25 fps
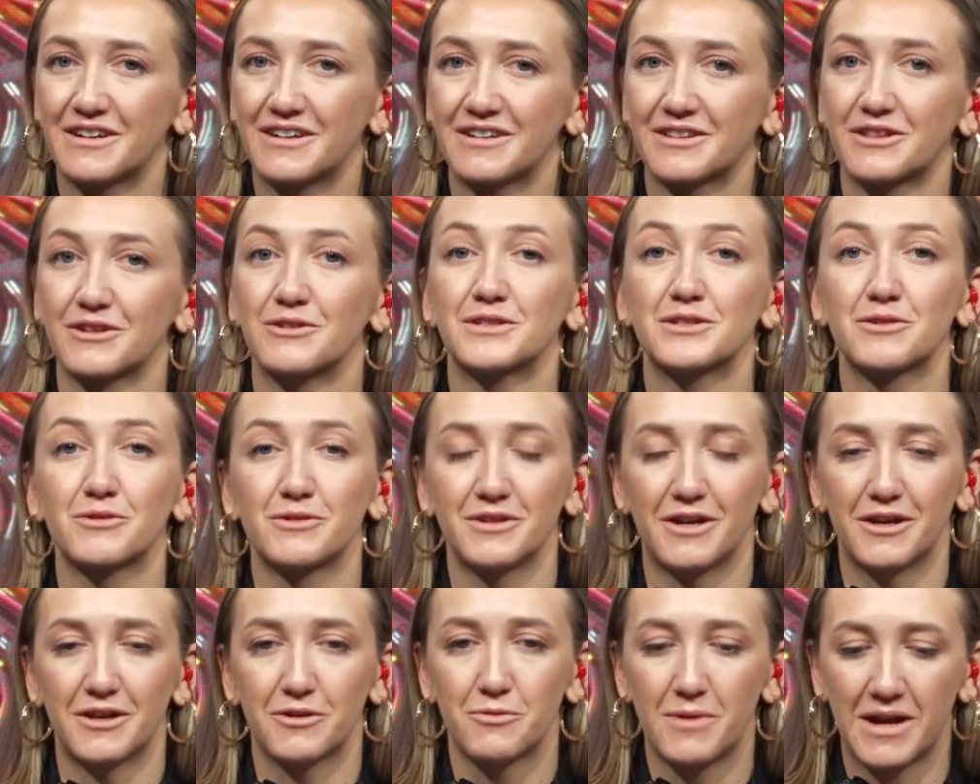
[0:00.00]
those who are
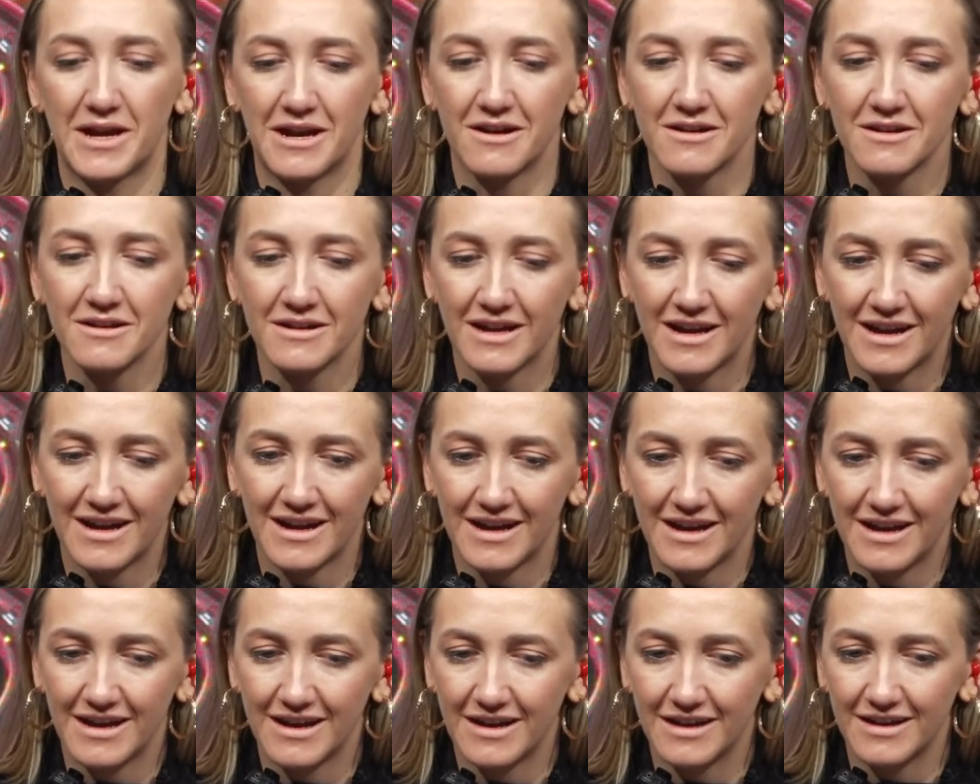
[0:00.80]
not aware,
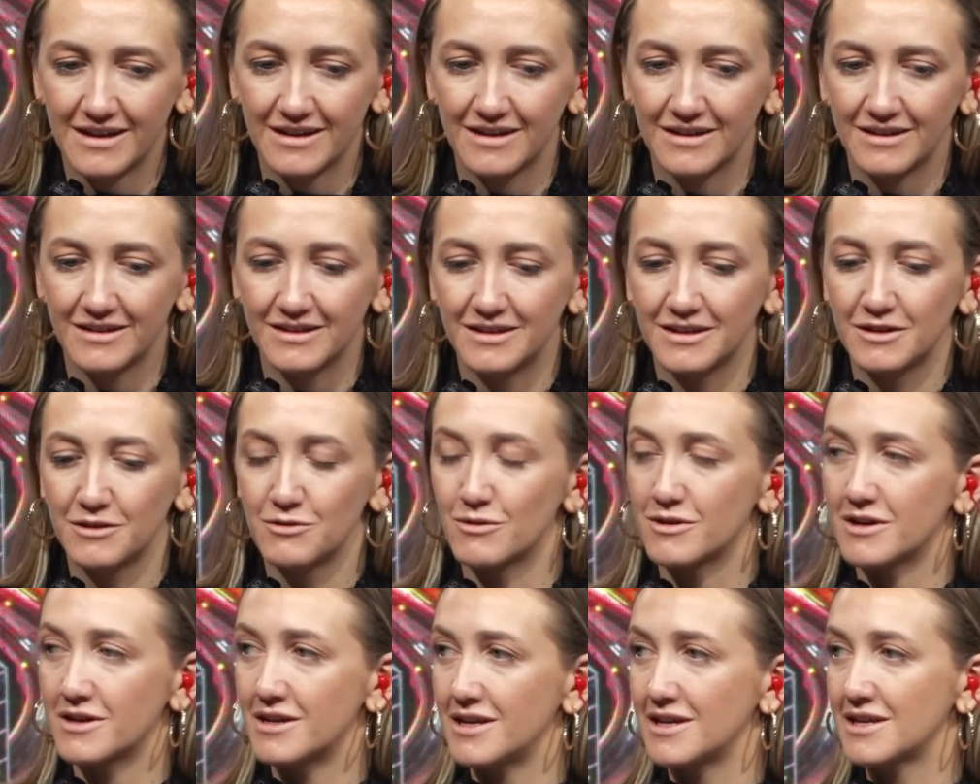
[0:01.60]
you
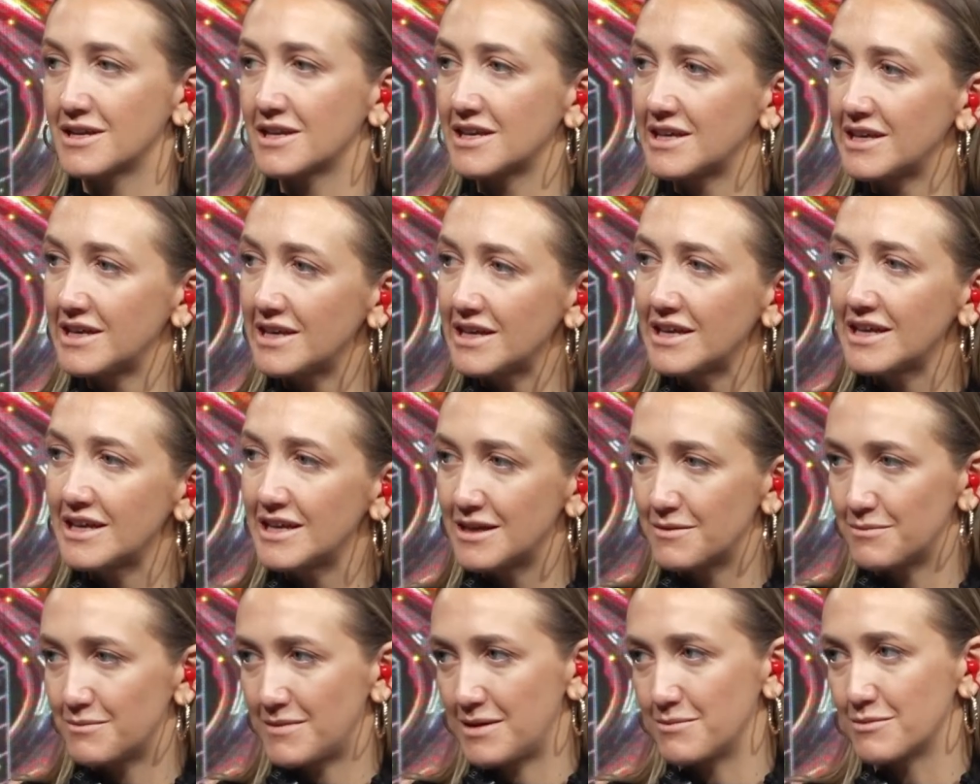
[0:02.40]
are a
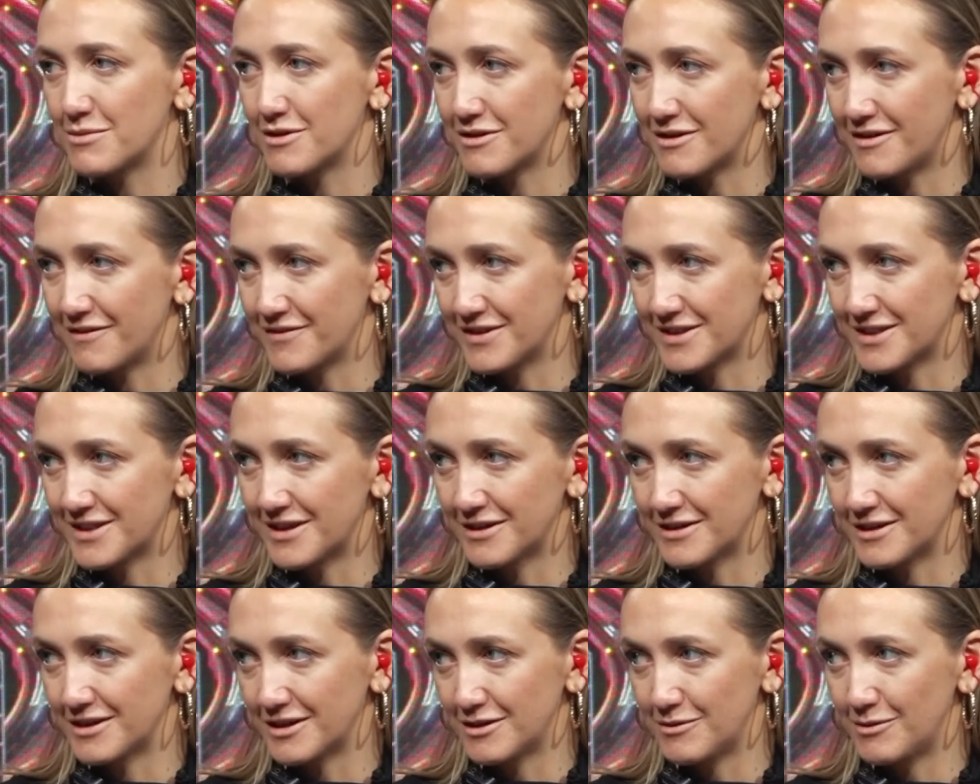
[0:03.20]
keen member of the
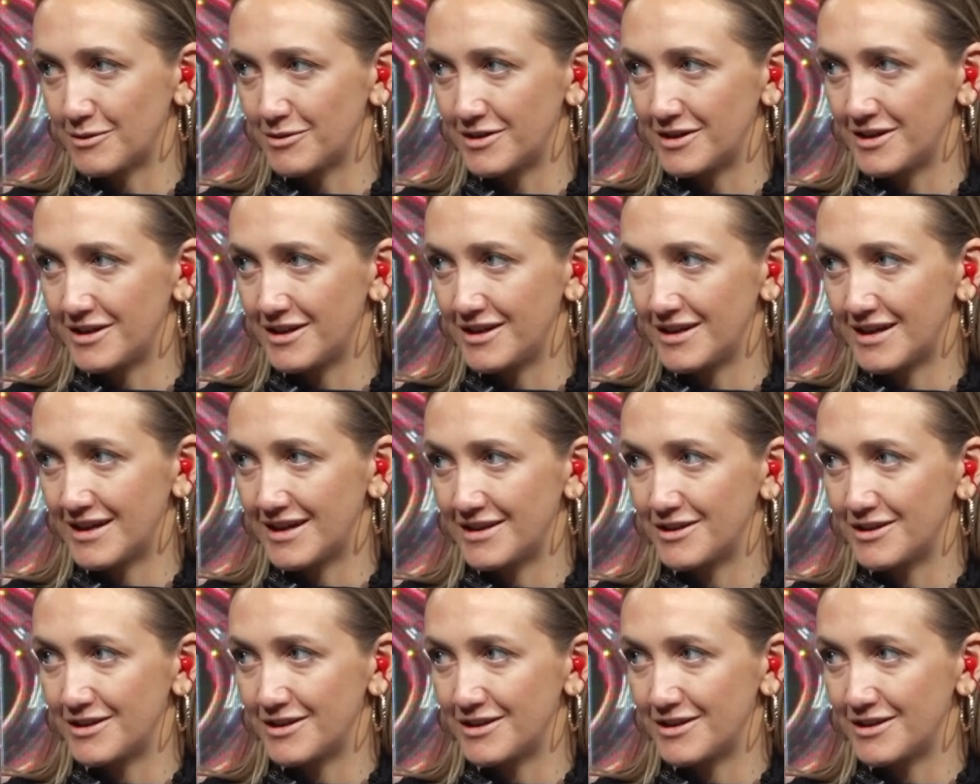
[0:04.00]
cycling community, and you